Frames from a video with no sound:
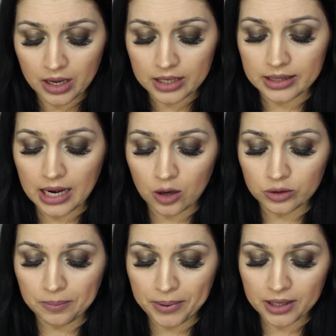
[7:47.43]
Now
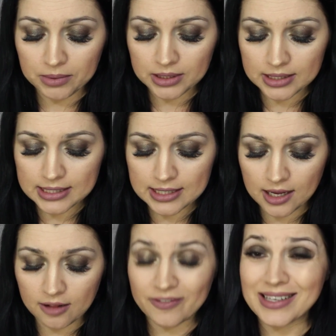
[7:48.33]
the pigment
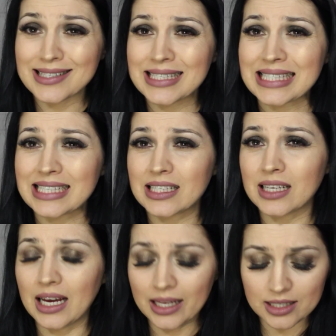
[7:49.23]
itself is,
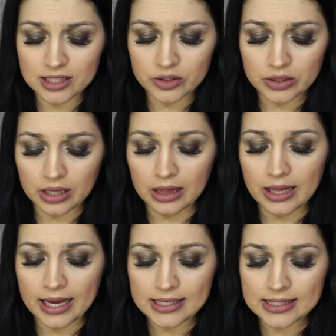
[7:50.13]
I consider it
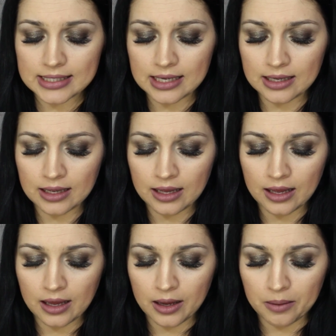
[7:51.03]
less
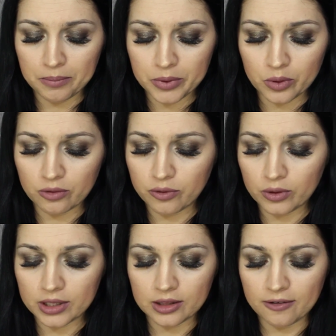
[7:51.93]
beautiful
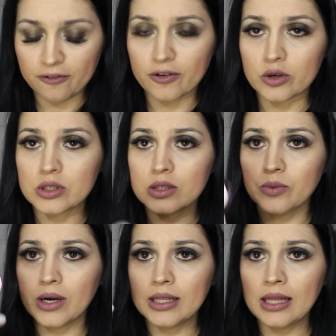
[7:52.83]
than the first
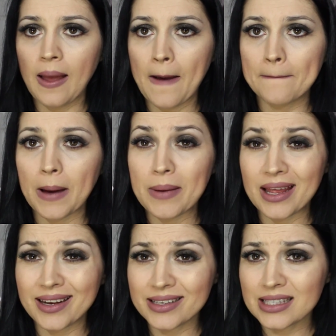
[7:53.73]
one, but
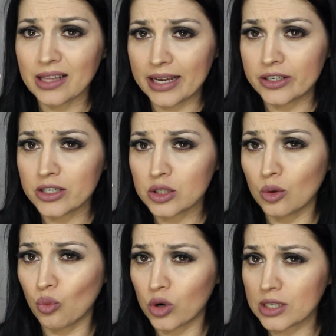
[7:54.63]
it is lighter, so
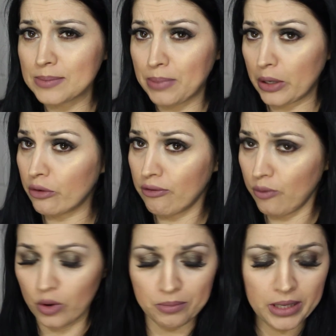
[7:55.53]
it works better
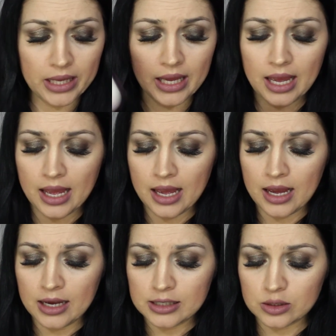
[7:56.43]
for me.
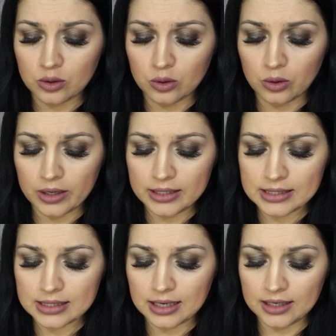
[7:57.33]
So
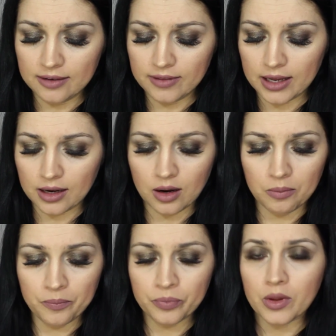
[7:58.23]
it's kind of like
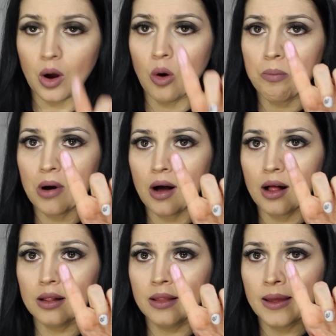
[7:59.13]
a
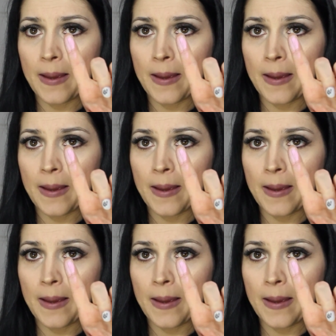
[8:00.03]
opal